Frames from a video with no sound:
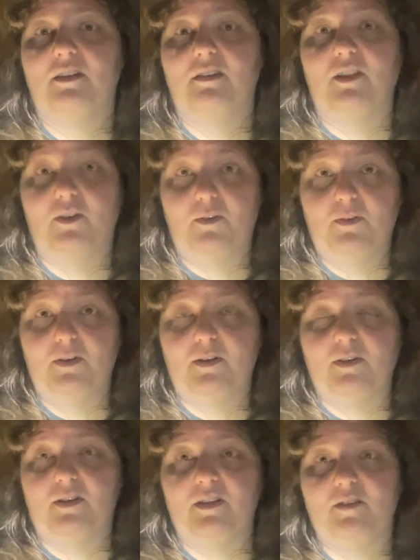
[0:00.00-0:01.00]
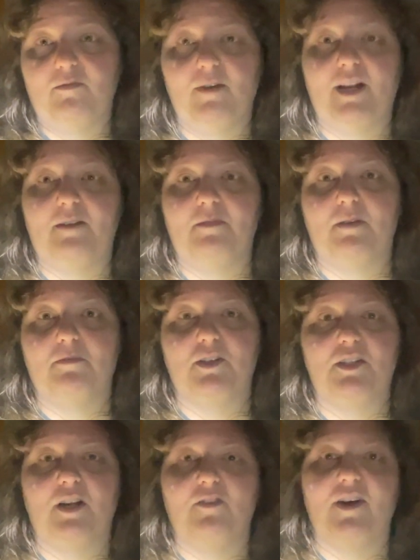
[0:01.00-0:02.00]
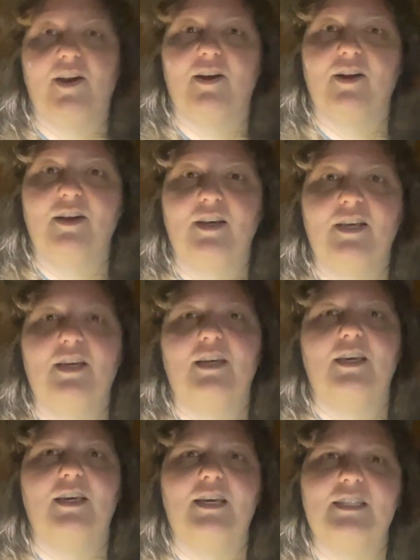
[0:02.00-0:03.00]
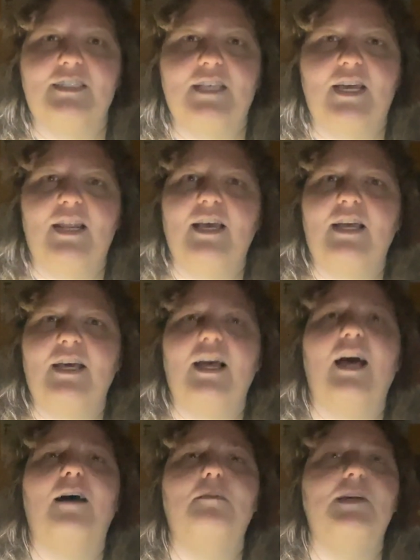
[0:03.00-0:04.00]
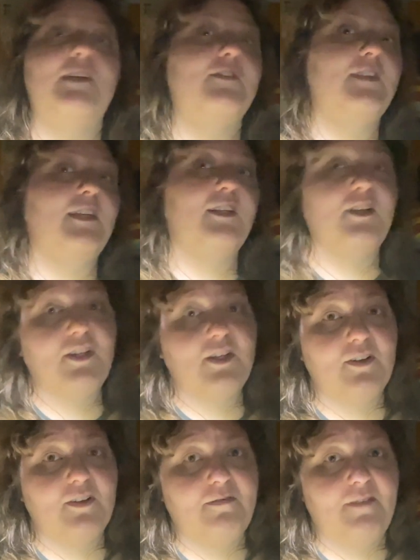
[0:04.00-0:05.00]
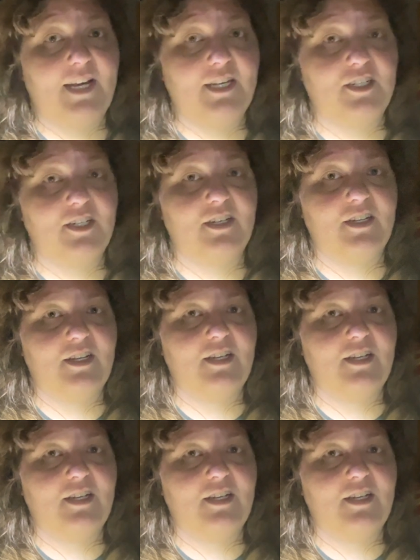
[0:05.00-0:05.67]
the Google random number generator. Instead, I'll be using good old-fashioned